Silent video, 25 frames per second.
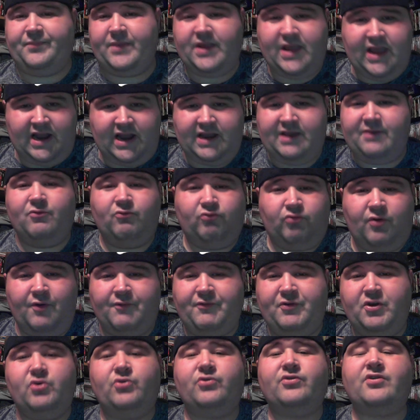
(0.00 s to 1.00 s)
any
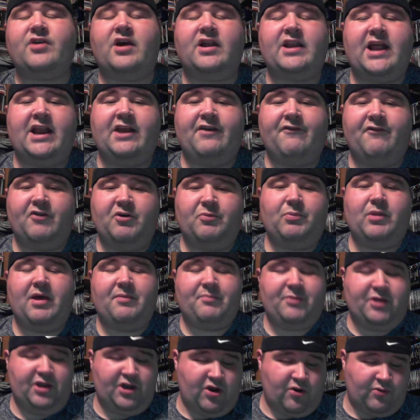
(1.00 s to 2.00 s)
reviews on any of them,
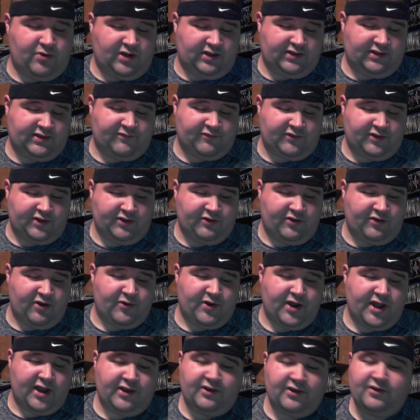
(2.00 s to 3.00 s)
let me know and I'll definitely
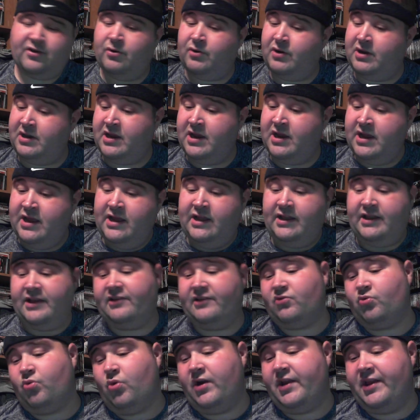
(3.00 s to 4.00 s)
go ahead and do it.
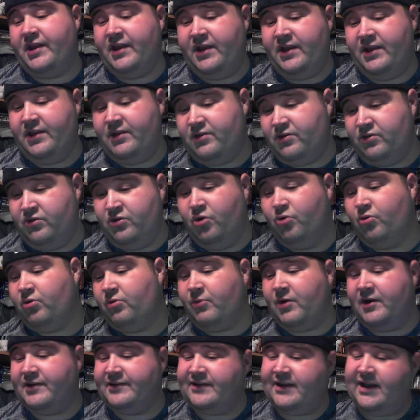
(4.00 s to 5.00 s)
This is one of the newer
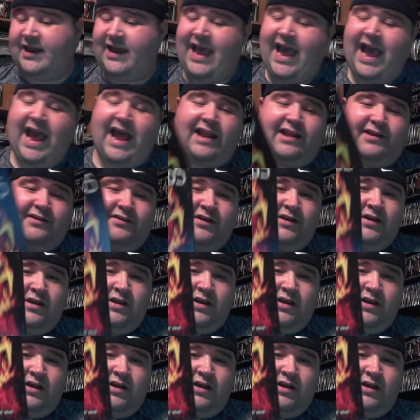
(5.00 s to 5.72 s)
ones that I added,